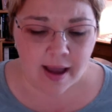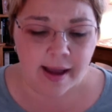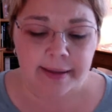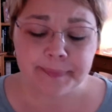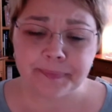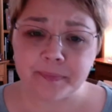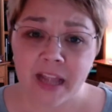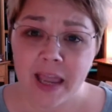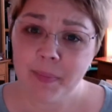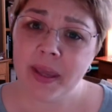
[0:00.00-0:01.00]

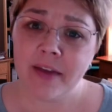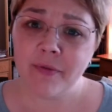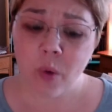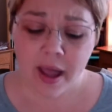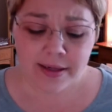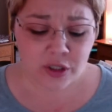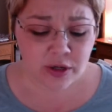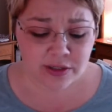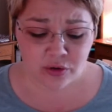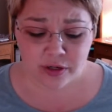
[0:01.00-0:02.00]
APA-wise, you
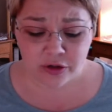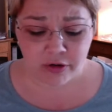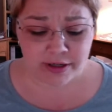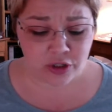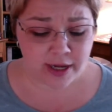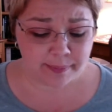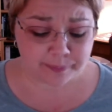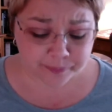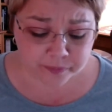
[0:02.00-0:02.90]
guys are in great shape.